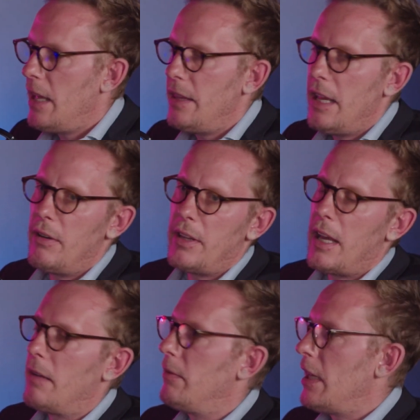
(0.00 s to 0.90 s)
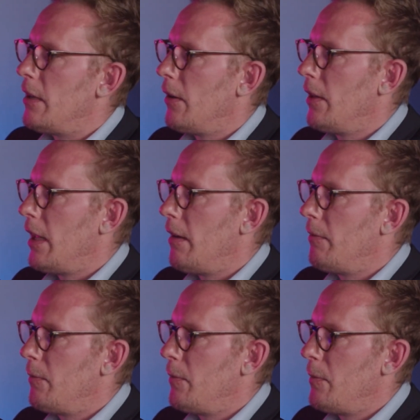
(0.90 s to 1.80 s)
then there are the, then you've got
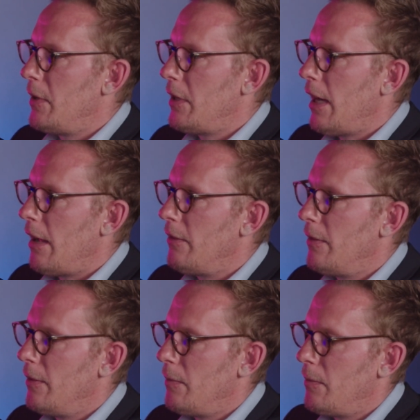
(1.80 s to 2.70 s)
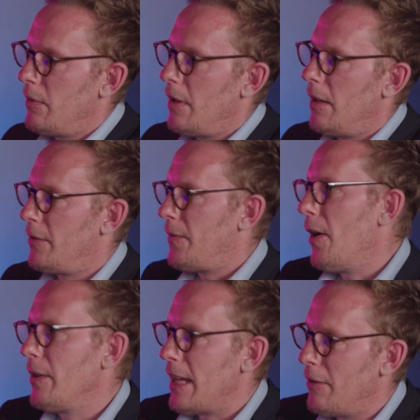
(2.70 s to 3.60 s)
the, you know, as
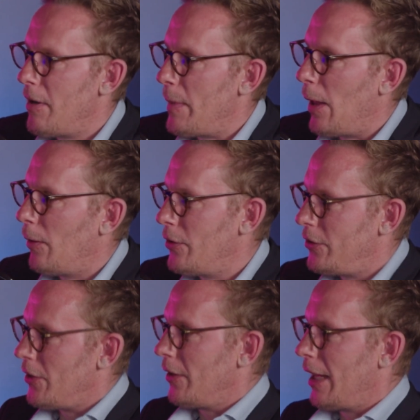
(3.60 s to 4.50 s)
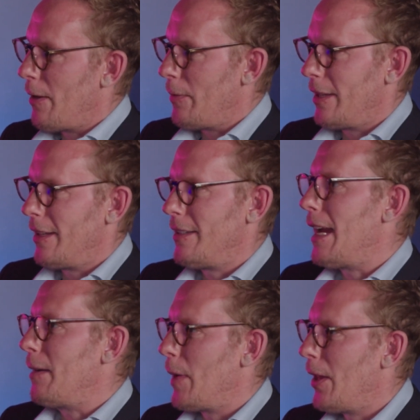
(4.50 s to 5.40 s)
far down the rabbit hole as you can go with the
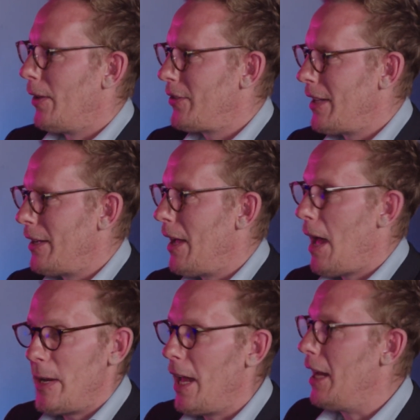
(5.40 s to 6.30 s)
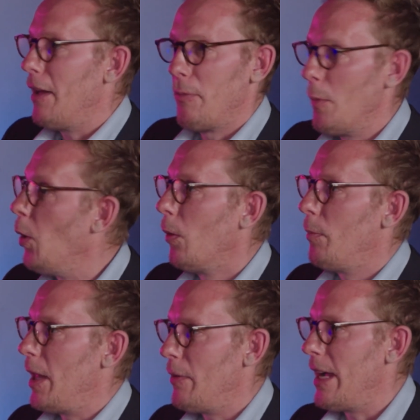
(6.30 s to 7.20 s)
Delling Poles. I mean, I love them all,
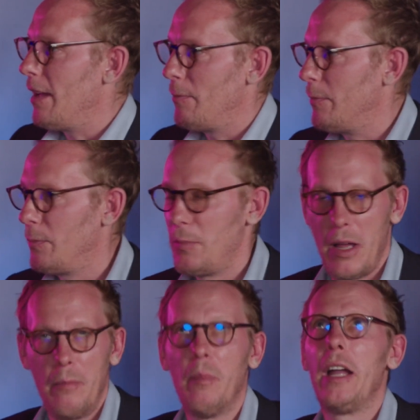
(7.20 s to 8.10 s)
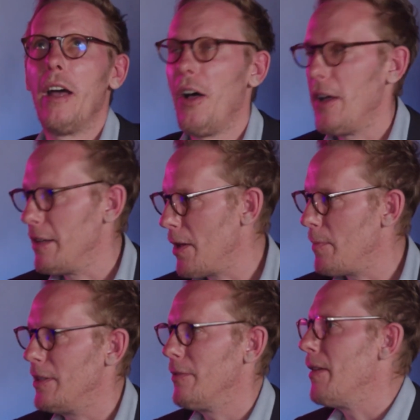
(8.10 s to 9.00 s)
by the way. My heart is
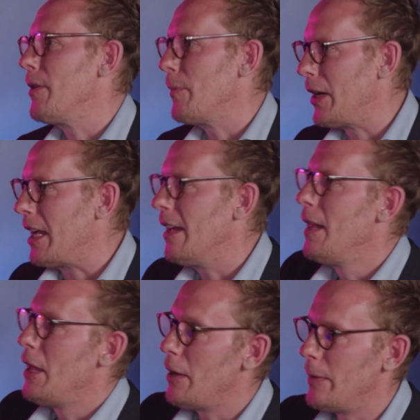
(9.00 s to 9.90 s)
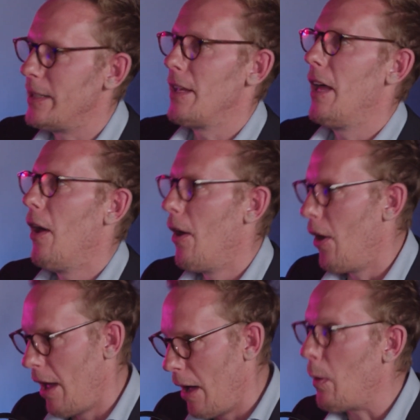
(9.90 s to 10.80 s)
open to everybody who is
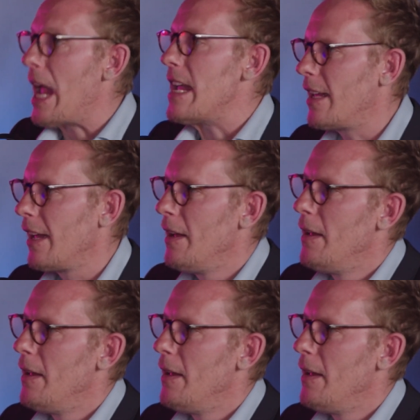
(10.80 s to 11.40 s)
awake.